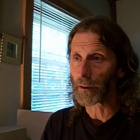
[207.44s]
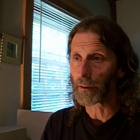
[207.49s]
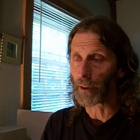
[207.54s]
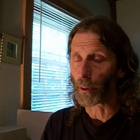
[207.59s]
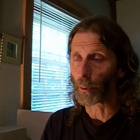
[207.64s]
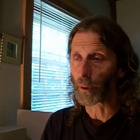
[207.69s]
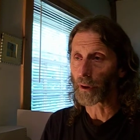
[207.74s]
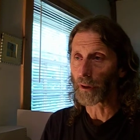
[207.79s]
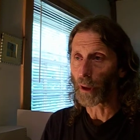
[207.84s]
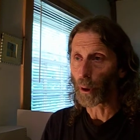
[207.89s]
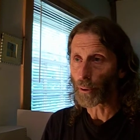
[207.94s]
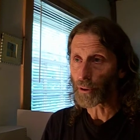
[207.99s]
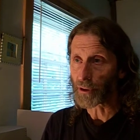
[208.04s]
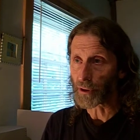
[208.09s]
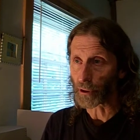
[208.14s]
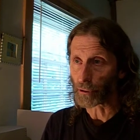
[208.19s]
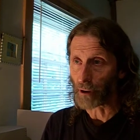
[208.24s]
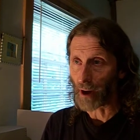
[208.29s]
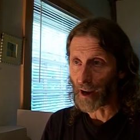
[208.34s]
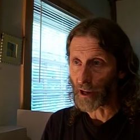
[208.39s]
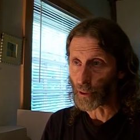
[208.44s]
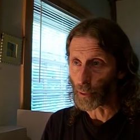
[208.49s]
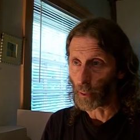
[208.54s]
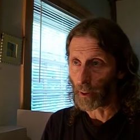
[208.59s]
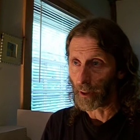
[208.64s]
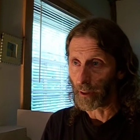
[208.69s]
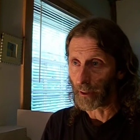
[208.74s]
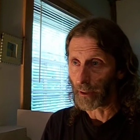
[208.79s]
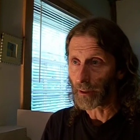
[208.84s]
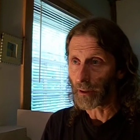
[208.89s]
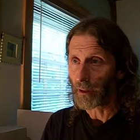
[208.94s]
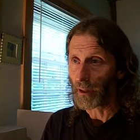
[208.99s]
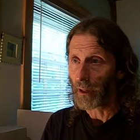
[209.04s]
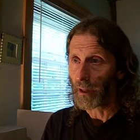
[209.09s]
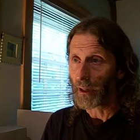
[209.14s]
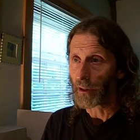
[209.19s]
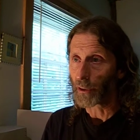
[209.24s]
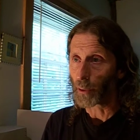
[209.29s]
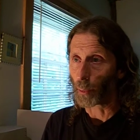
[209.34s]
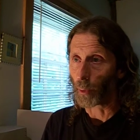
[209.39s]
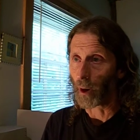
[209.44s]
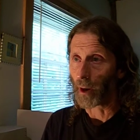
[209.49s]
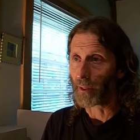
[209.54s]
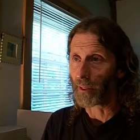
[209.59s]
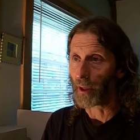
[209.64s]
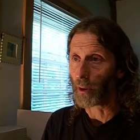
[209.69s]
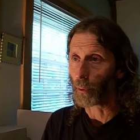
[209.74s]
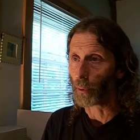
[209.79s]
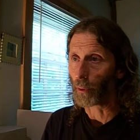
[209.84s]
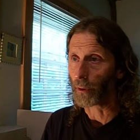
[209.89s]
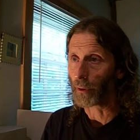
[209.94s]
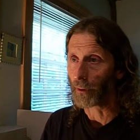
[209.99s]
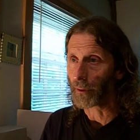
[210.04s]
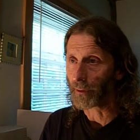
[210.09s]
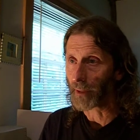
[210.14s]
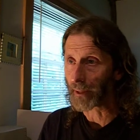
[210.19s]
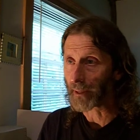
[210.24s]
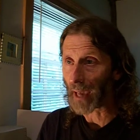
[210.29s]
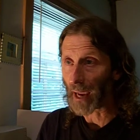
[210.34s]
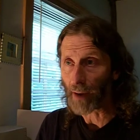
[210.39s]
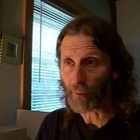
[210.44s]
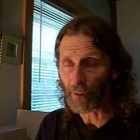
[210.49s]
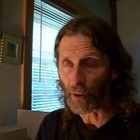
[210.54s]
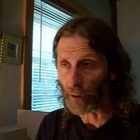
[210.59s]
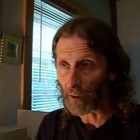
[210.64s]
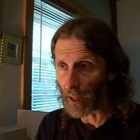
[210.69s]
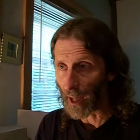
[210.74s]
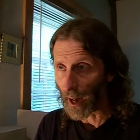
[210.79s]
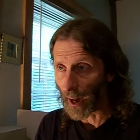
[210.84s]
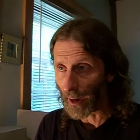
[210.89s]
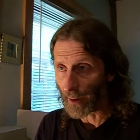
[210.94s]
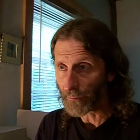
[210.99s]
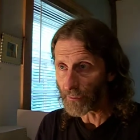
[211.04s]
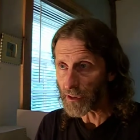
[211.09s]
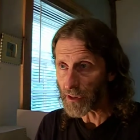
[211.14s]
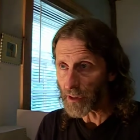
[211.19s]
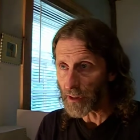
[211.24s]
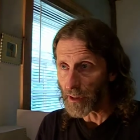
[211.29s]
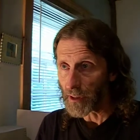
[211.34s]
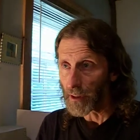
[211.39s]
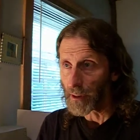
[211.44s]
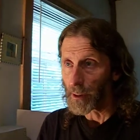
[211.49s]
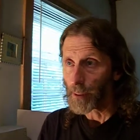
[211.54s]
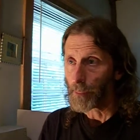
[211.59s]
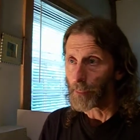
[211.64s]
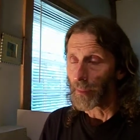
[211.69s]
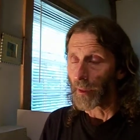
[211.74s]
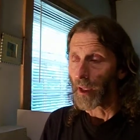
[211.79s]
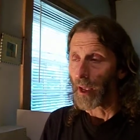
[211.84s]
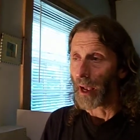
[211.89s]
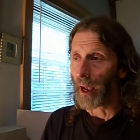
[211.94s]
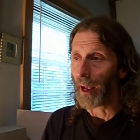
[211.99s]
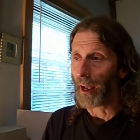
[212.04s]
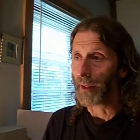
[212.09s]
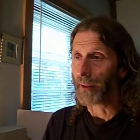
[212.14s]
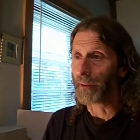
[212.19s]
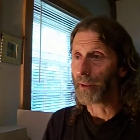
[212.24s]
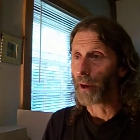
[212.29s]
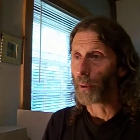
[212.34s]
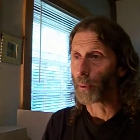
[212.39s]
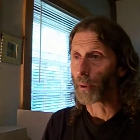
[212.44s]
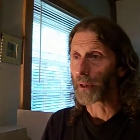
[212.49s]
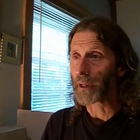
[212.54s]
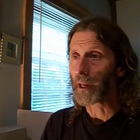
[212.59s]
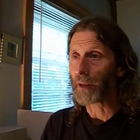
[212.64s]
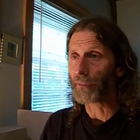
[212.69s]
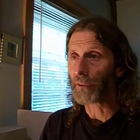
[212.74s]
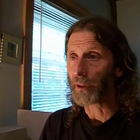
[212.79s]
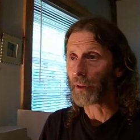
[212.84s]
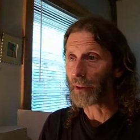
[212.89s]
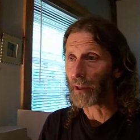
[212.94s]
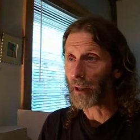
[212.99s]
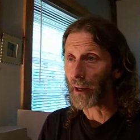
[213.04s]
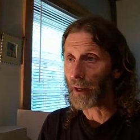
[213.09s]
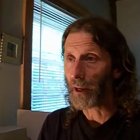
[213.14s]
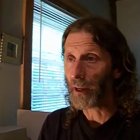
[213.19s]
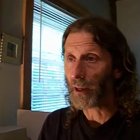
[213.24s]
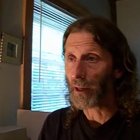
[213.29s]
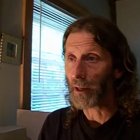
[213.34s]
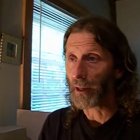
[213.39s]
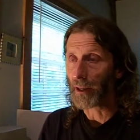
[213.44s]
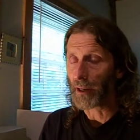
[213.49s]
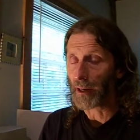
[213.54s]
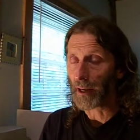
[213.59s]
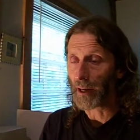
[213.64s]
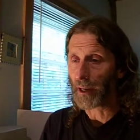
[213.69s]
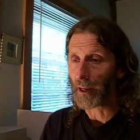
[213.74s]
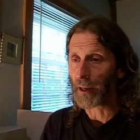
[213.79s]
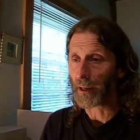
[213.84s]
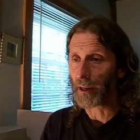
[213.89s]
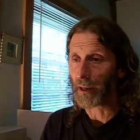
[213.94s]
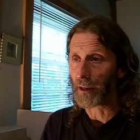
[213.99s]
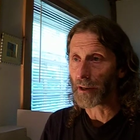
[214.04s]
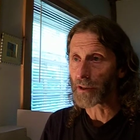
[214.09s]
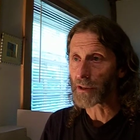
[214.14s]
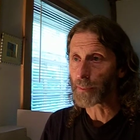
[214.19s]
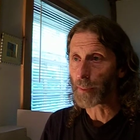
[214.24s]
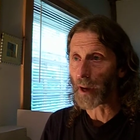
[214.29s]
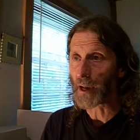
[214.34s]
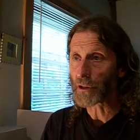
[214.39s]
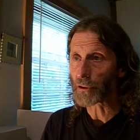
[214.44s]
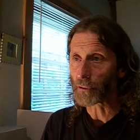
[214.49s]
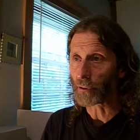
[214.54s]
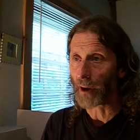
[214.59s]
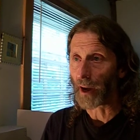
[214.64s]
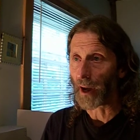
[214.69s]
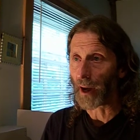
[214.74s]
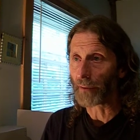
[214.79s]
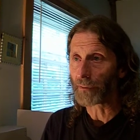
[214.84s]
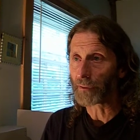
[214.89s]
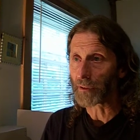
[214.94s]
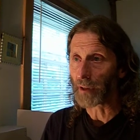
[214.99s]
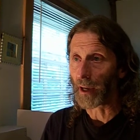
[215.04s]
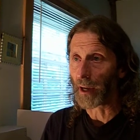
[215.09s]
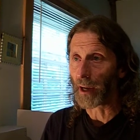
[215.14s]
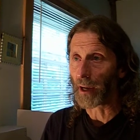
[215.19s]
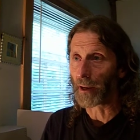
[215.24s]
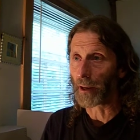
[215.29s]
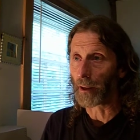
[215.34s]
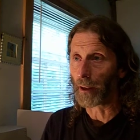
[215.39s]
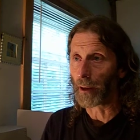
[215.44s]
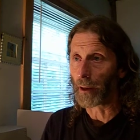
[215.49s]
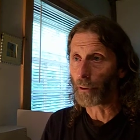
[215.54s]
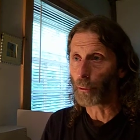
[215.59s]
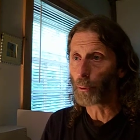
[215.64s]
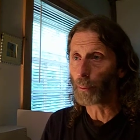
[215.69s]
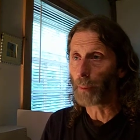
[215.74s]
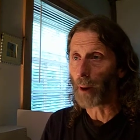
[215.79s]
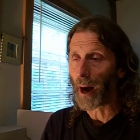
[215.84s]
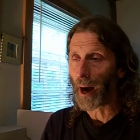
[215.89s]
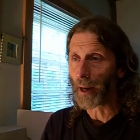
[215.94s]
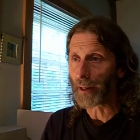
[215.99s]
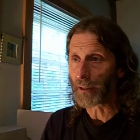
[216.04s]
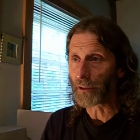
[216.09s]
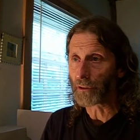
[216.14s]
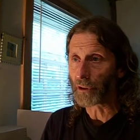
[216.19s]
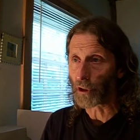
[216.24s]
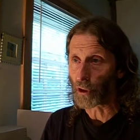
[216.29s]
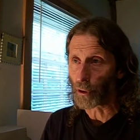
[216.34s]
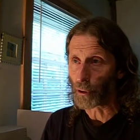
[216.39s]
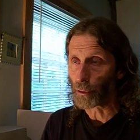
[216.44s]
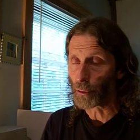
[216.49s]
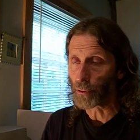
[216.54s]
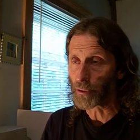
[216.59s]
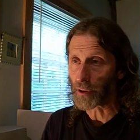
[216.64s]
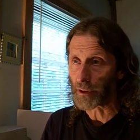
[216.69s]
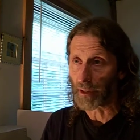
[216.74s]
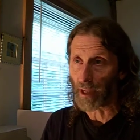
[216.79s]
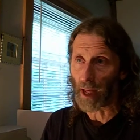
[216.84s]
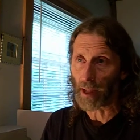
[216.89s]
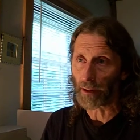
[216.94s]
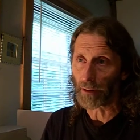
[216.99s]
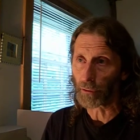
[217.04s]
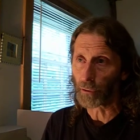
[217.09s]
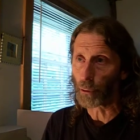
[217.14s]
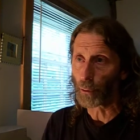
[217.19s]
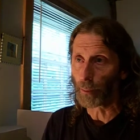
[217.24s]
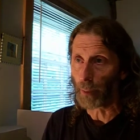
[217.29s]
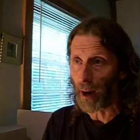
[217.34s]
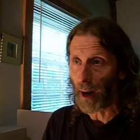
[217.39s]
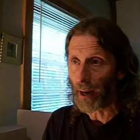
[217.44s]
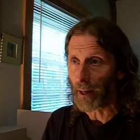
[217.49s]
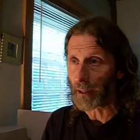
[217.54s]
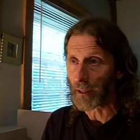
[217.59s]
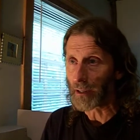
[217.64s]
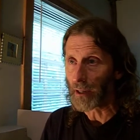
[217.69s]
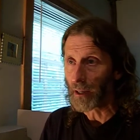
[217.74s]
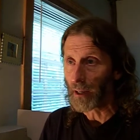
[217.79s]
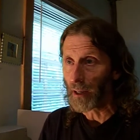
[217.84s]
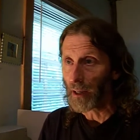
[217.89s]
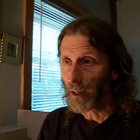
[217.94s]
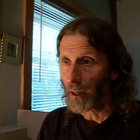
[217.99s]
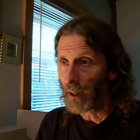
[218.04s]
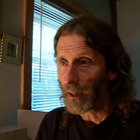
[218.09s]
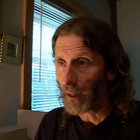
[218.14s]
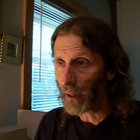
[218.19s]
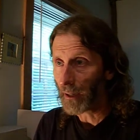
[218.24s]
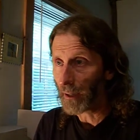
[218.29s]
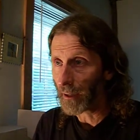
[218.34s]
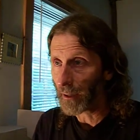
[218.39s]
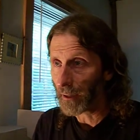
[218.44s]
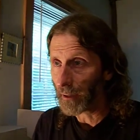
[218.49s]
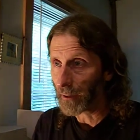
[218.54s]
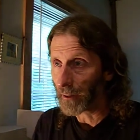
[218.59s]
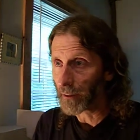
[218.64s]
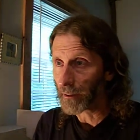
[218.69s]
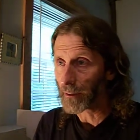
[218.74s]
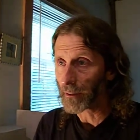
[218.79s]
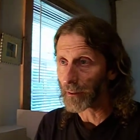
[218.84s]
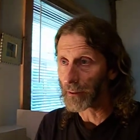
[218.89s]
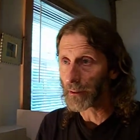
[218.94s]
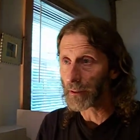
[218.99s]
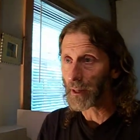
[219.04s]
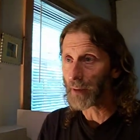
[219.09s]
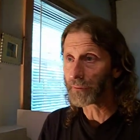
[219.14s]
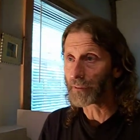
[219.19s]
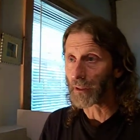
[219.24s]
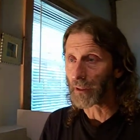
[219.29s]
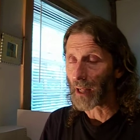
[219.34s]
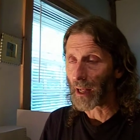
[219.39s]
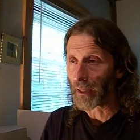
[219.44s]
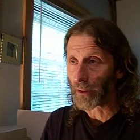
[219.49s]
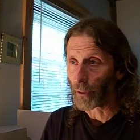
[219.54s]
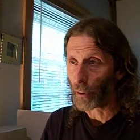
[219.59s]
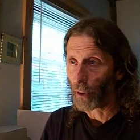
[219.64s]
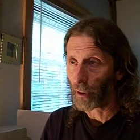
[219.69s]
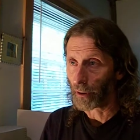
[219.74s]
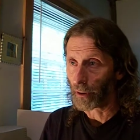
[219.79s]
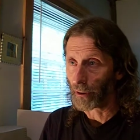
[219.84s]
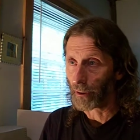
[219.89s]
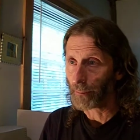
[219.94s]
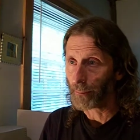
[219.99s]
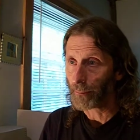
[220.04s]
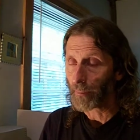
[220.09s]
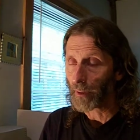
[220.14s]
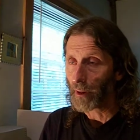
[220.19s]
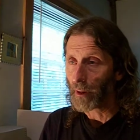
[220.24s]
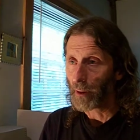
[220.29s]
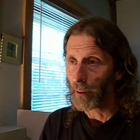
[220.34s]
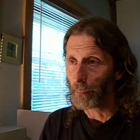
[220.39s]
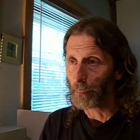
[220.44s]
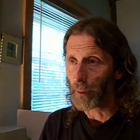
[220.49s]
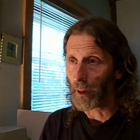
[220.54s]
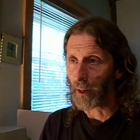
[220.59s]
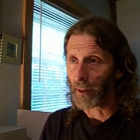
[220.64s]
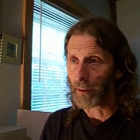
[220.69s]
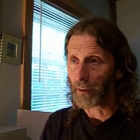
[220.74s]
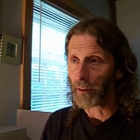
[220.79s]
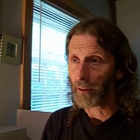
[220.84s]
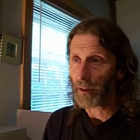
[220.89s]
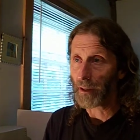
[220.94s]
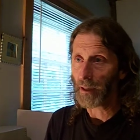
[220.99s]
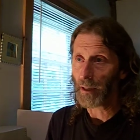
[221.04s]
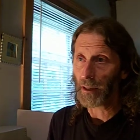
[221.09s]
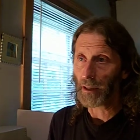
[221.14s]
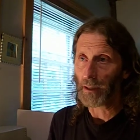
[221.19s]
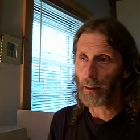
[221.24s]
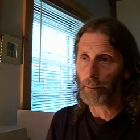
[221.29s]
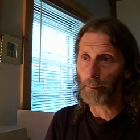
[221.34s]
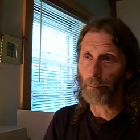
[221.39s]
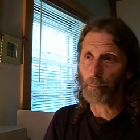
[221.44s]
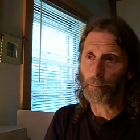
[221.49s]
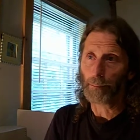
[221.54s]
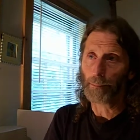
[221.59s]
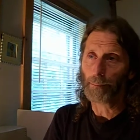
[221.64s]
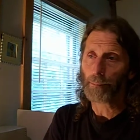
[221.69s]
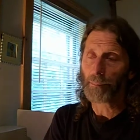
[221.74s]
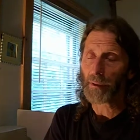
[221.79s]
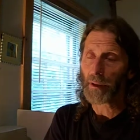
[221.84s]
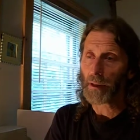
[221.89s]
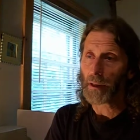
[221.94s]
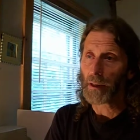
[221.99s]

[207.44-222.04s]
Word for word: they were close to graduating, to where they were they gave their lives, and they were given uh, a, a, spacecraft and a new body to use, and that new body uh, lived a lot longer. But um,